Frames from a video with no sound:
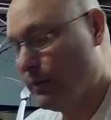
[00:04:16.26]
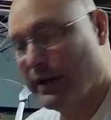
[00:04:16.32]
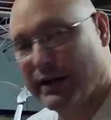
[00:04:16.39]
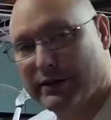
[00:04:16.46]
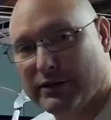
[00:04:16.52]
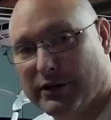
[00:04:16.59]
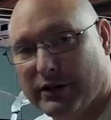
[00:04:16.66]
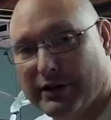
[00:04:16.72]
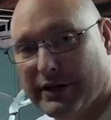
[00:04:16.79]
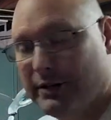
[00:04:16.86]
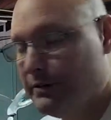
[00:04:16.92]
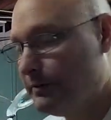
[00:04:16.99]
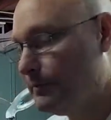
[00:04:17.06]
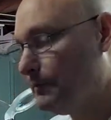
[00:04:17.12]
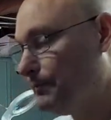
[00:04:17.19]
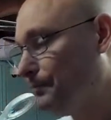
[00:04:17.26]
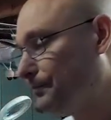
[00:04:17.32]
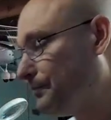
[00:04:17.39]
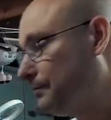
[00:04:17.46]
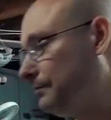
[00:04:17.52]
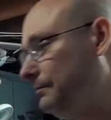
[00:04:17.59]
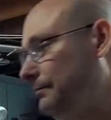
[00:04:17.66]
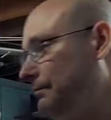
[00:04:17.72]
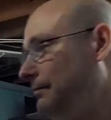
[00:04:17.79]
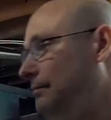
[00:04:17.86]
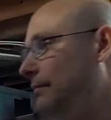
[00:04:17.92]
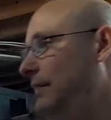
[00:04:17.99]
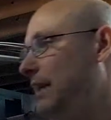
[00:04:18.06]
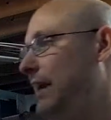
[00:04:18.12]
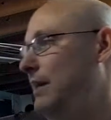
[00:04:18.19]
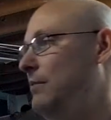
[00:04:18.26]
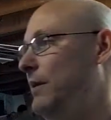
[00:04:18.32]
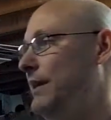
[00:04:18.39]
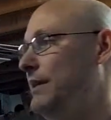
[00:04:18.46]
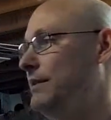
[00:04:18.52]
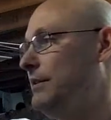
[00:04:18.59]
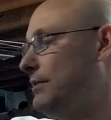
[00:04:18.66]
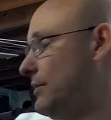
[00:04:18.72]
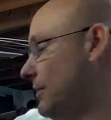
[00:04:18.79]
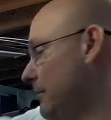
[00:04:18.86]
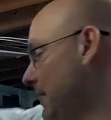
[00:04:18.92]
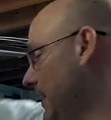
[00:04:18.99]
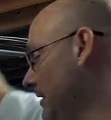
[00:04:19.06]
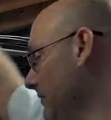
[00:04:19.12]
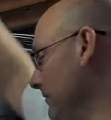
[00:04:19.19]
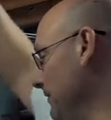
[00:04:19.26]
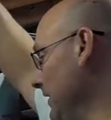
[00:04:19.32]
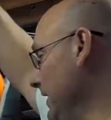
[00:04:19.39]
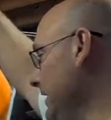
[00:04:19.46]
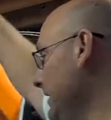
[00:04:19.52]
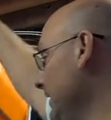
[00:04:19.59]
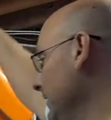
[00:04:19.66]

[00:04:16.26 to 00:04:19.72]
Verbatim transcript: way it turned out. Can't wait to do the maiden flight.